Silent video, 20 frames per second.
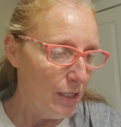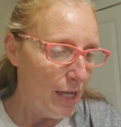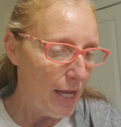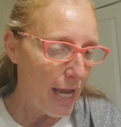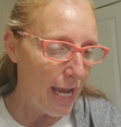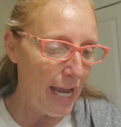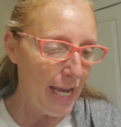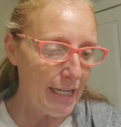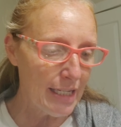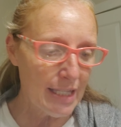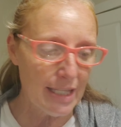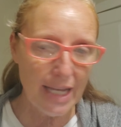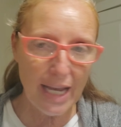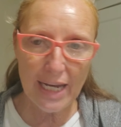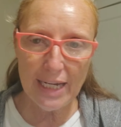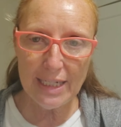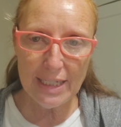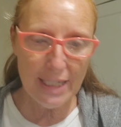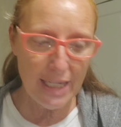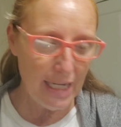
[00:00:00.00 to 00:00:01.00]
Acts
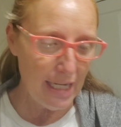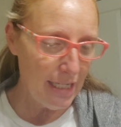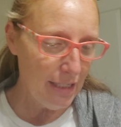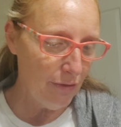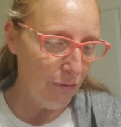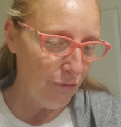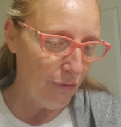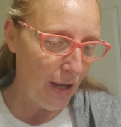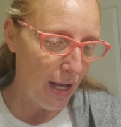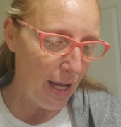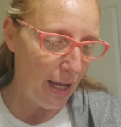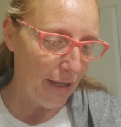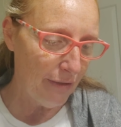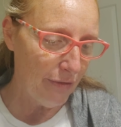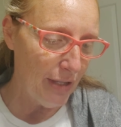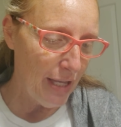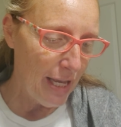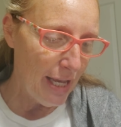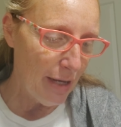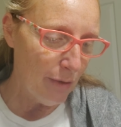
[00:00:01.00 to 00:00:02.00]
18 and 5.
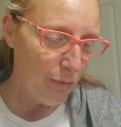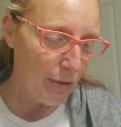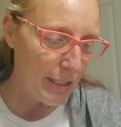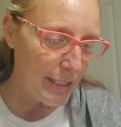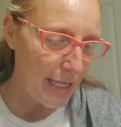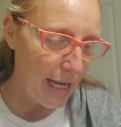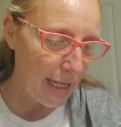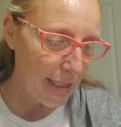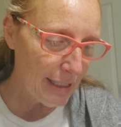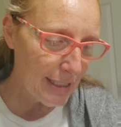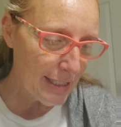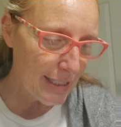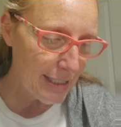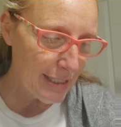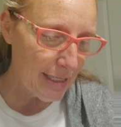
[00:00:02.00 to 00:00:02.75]
And when Silas and